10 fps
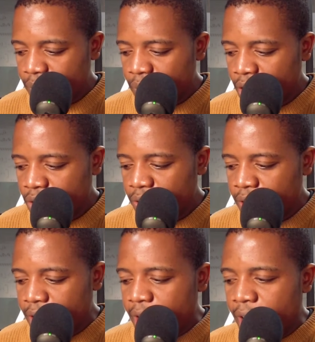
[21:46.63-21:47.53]
you know.
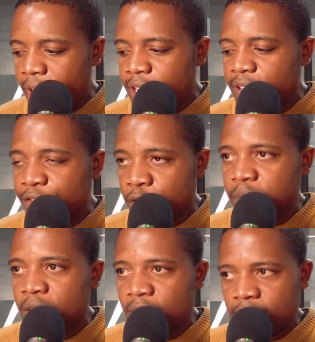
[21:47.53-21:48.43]
And then from
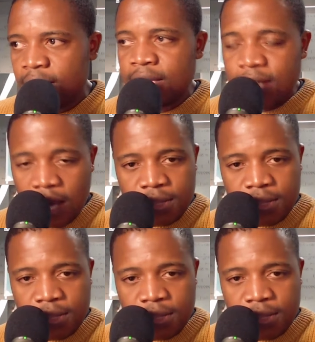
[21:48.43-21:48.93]
there, that's